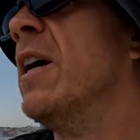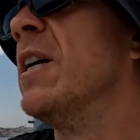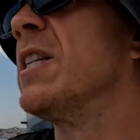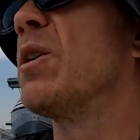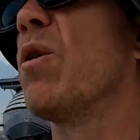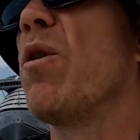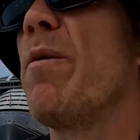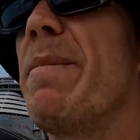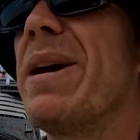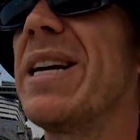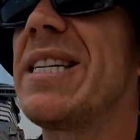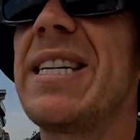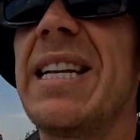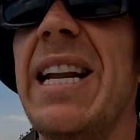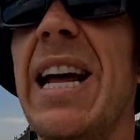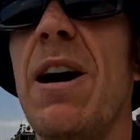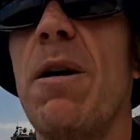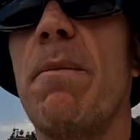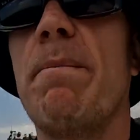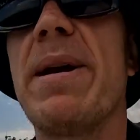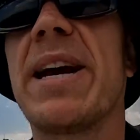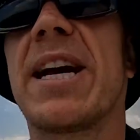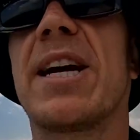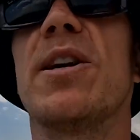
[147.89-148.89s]
So we're missing
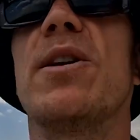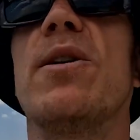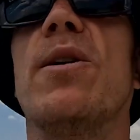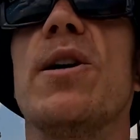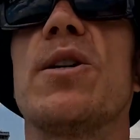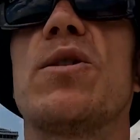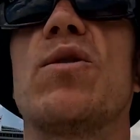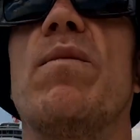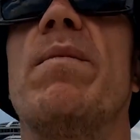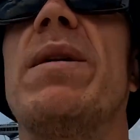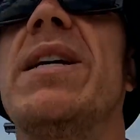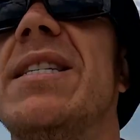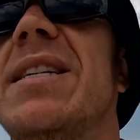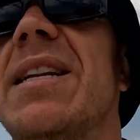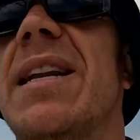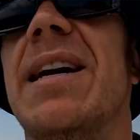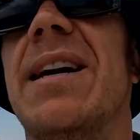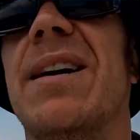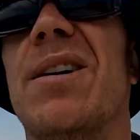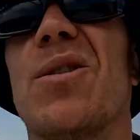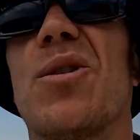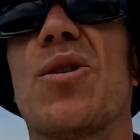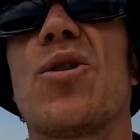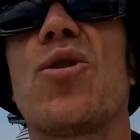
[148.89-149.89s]
out Mykonos, we're missing
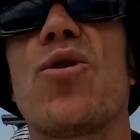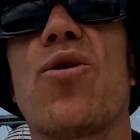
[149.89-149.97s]
out